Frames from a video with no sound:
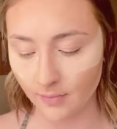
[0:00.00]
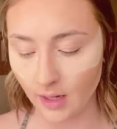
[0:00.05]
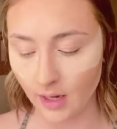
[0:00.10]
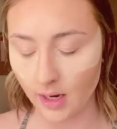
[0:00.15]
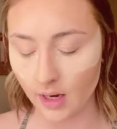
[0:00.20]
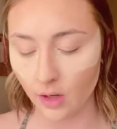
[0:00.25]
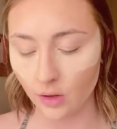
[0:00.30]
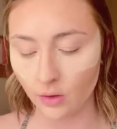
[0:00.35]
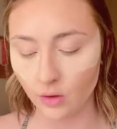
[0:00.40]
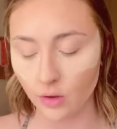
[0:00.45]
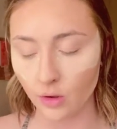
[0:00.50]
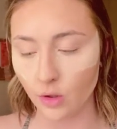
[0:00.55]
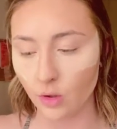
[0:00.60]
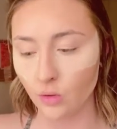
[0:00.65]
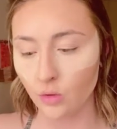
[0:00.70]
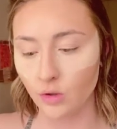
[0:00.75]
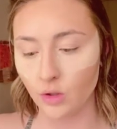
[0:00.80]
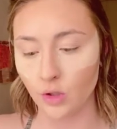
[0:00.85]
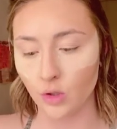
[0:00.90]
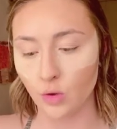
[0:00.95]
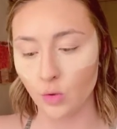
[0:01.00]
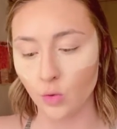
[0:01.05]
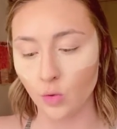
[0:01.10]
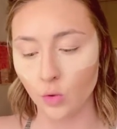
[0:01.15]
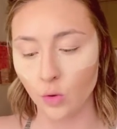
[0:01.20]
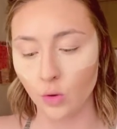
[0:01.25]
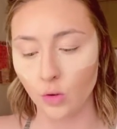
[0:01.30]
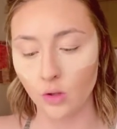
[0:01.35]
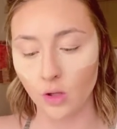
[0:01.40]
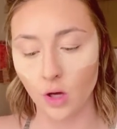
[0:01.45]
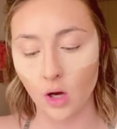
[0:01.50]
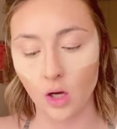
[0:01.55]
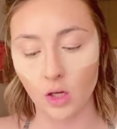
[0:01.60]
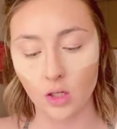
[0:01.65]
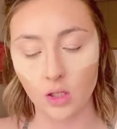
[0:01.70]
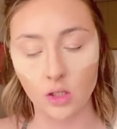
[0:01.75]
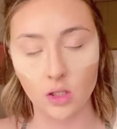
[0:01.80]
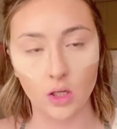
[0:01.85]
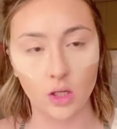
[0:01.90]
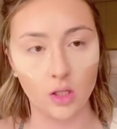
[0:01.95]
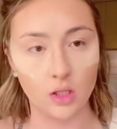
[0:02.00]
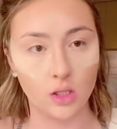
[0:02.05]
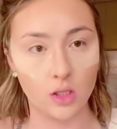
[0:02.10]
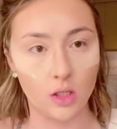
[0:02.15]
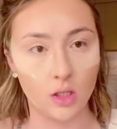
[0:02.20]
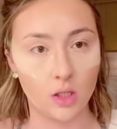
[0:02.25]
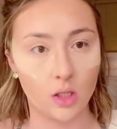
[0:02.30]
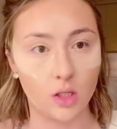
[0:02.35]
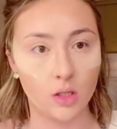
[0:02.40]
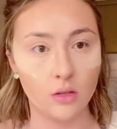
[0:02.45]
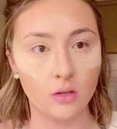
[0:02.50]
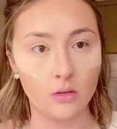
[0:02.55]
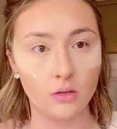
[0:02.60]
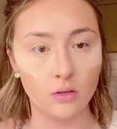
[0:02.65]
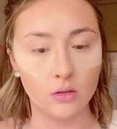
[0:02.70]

And I also use the tool, the Anastasia,